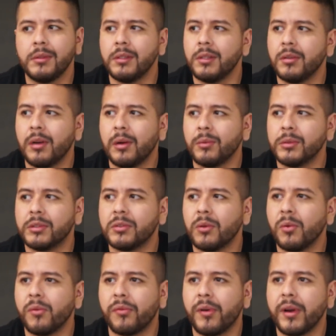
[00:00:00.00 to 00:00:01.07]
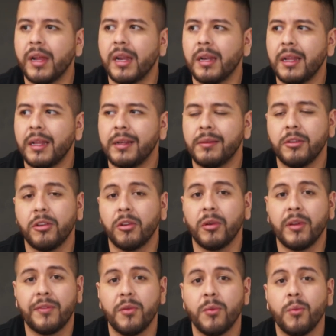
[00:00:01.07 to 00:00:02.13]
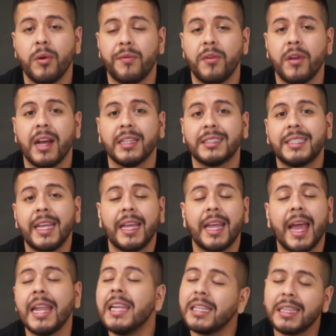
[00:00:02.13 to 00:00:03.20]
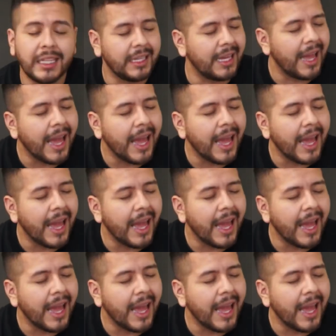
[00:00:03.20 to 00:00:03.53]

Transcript: You know, I was so afraid. And you know, if you guys take anything